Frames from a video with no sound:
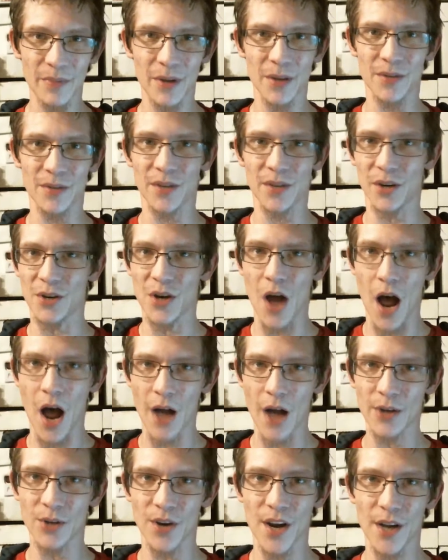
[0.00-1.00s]
because they're
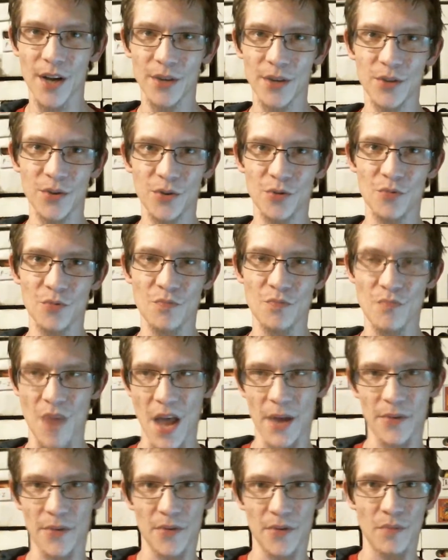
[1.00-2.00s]
not trying to
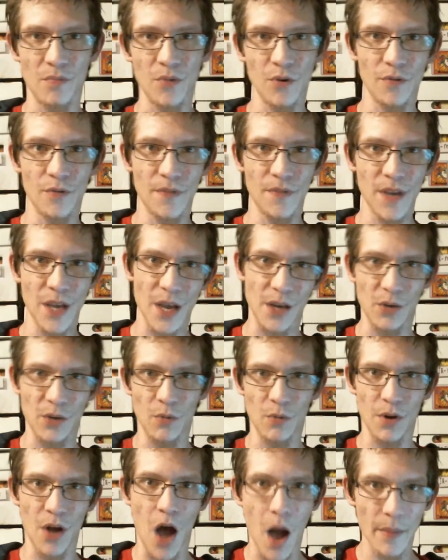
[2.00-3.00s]
make the movie
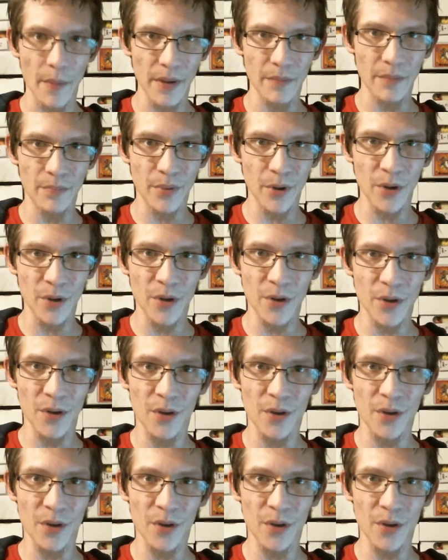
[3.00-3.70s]
into a comic book,